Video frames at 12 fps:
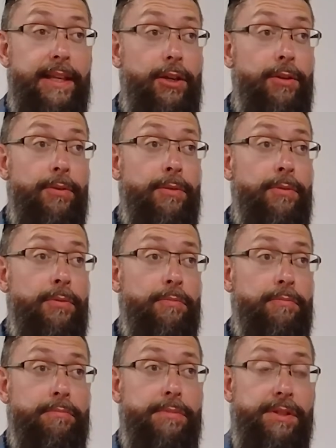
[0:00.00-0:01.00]

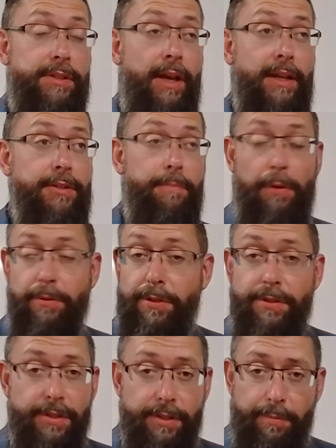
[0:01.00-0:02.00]
you decide to
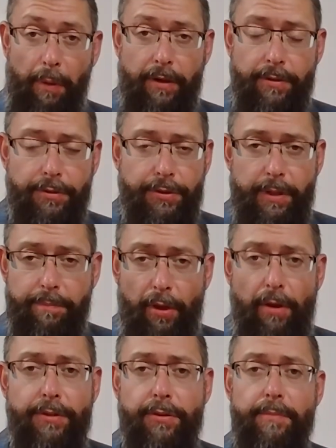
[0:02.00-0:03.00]
purchase this partnership
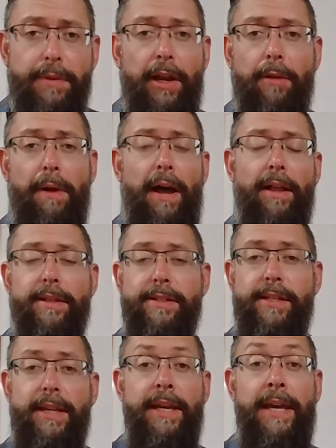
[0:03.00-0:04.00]
long-term care
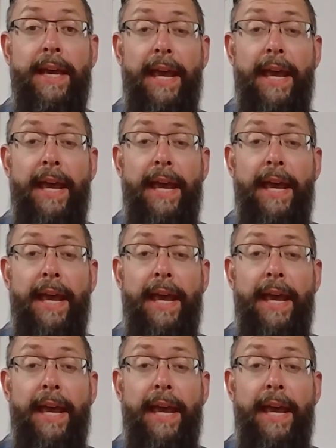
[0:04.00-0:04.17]
policy